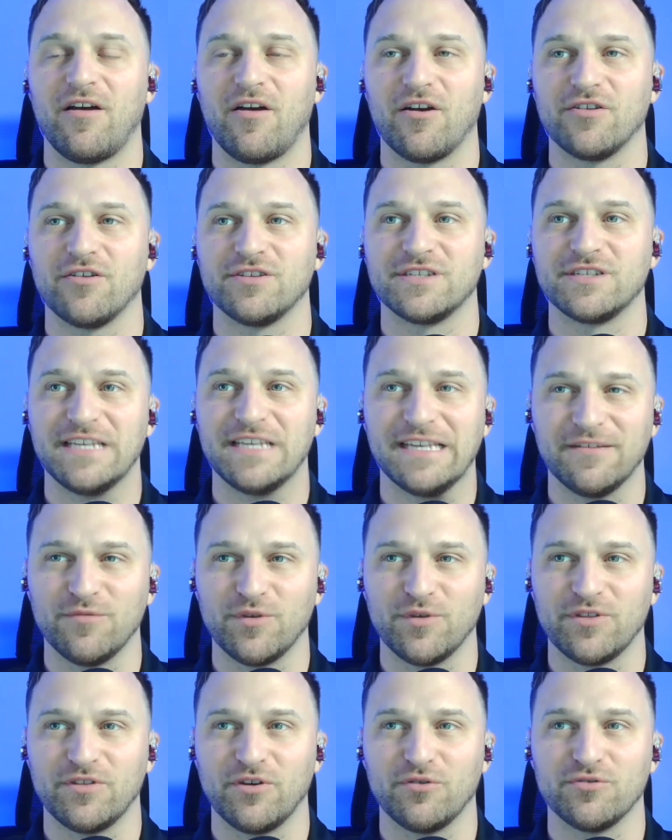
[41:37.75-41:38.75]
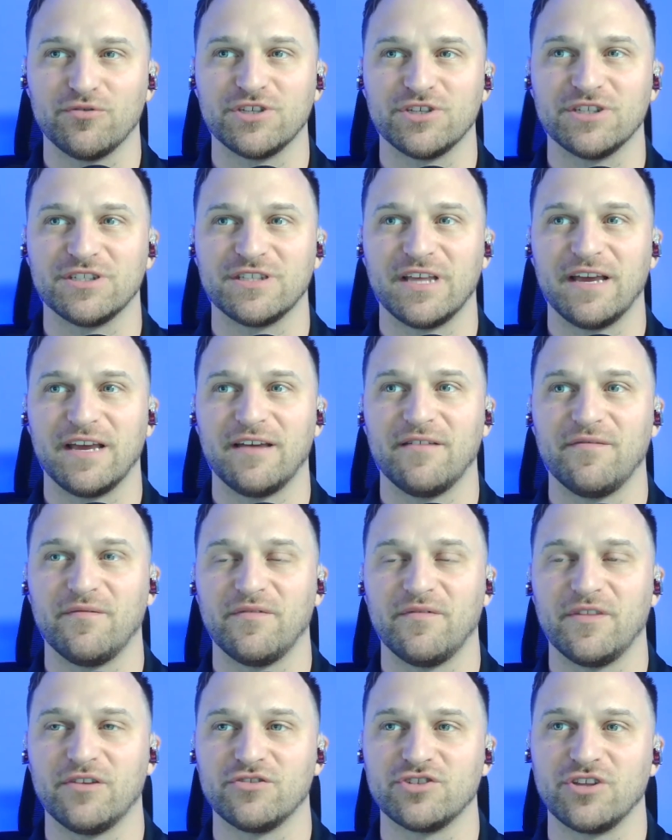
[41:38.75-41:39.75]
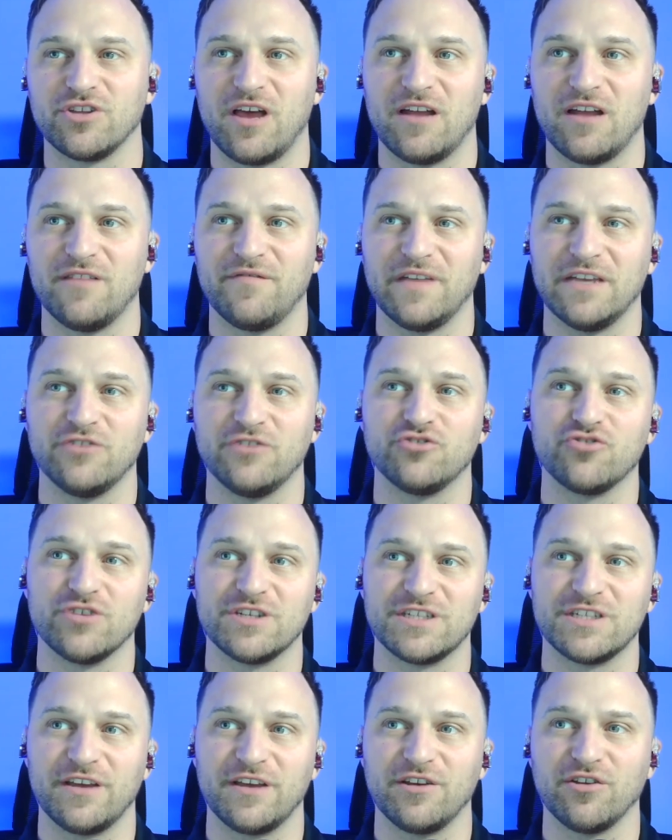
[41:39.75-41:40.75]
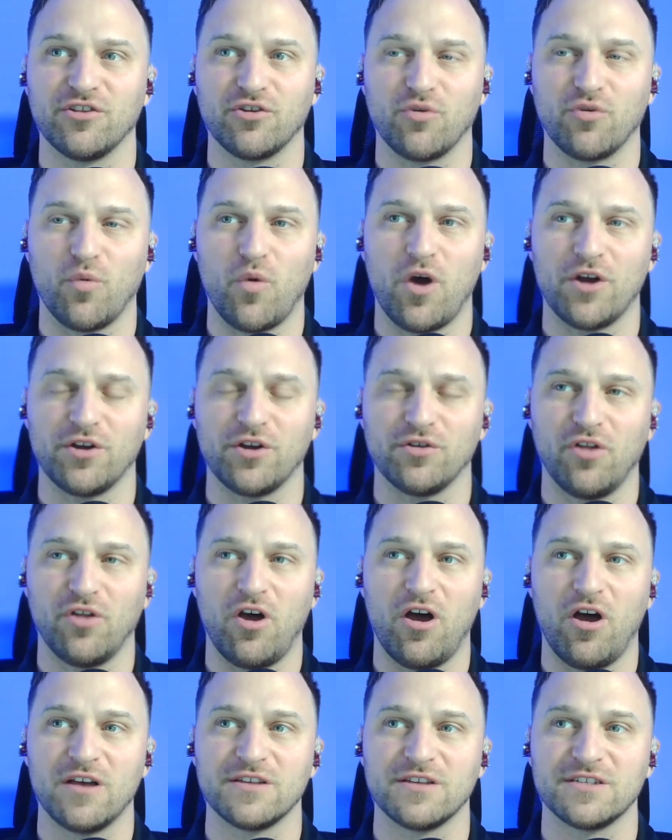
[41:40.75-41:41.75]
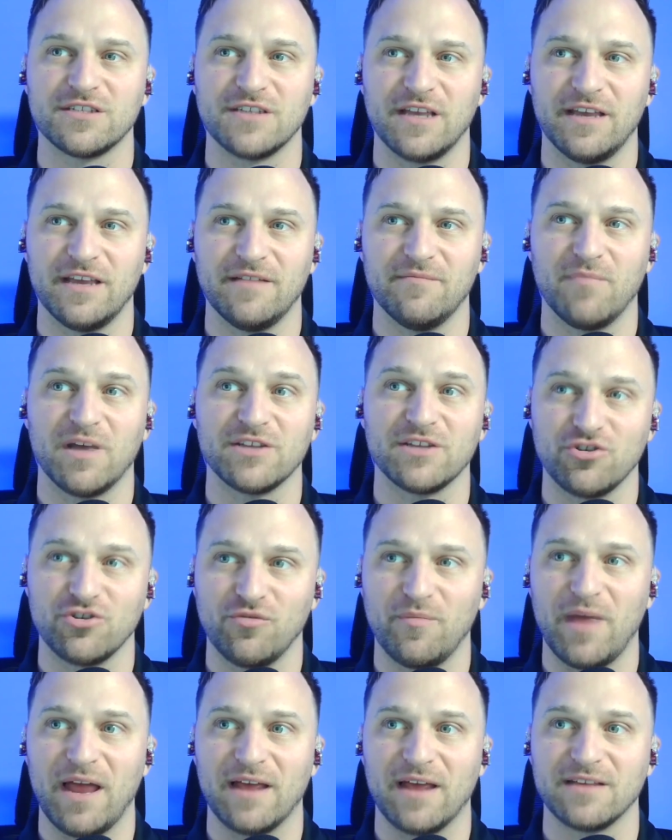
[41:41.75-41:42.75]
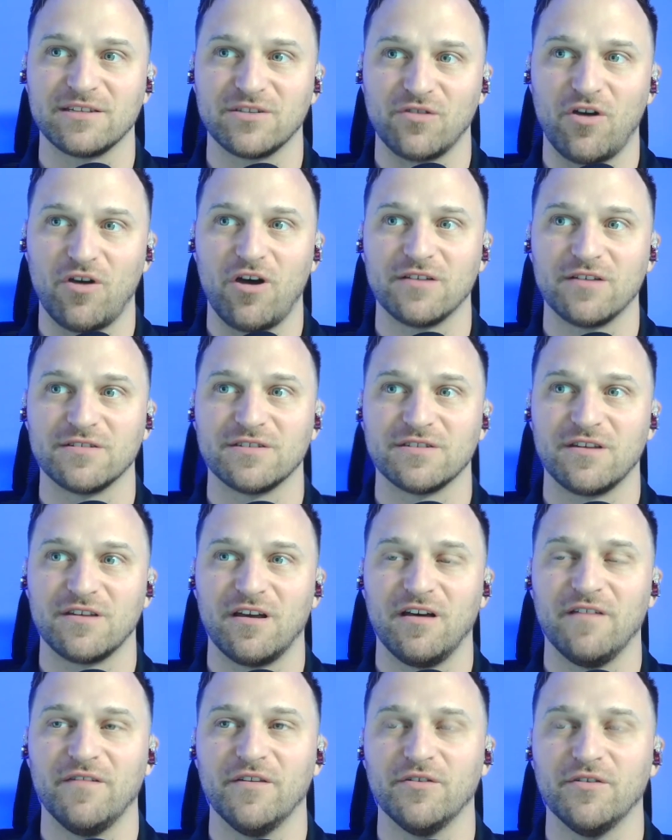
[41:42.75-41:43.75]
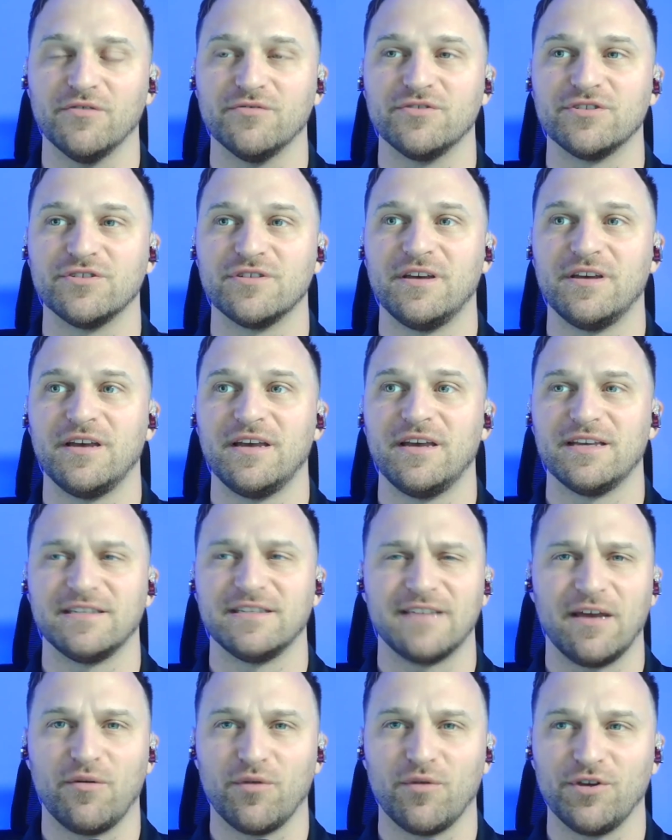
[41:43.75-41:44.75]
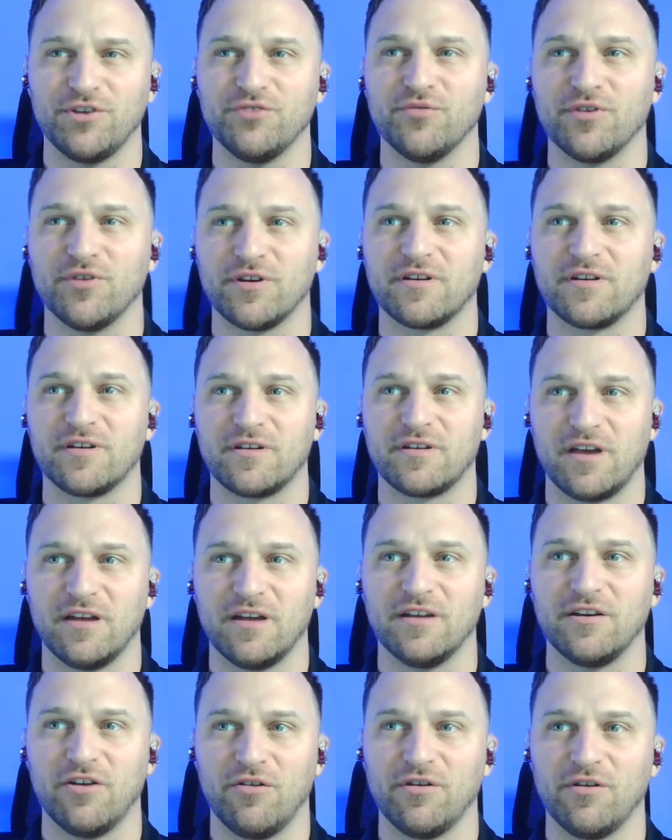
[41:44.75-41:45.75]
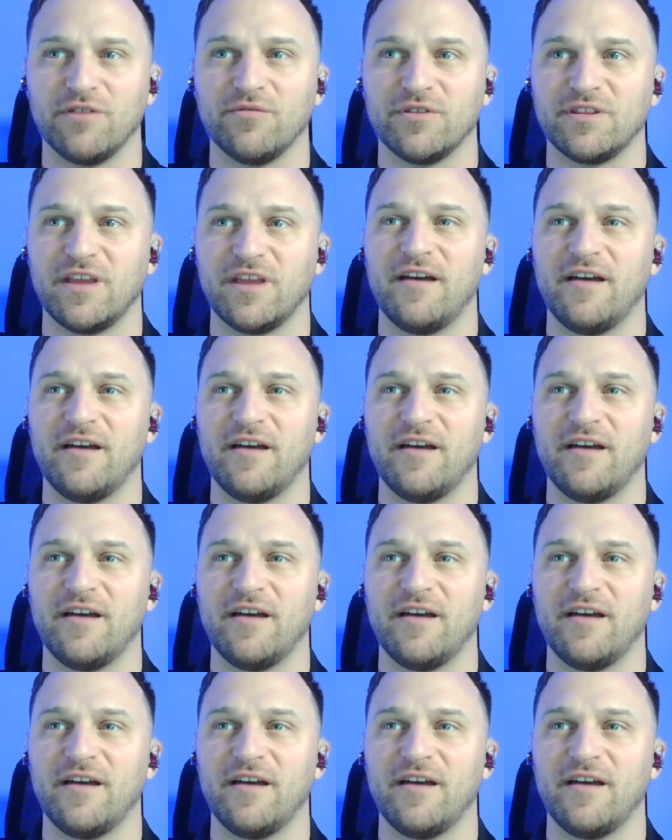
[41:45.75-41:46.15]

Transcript: are seeing with those is that there's a lot of intracellular water loss and muscle mass loss on those. Is that where you were kind of going with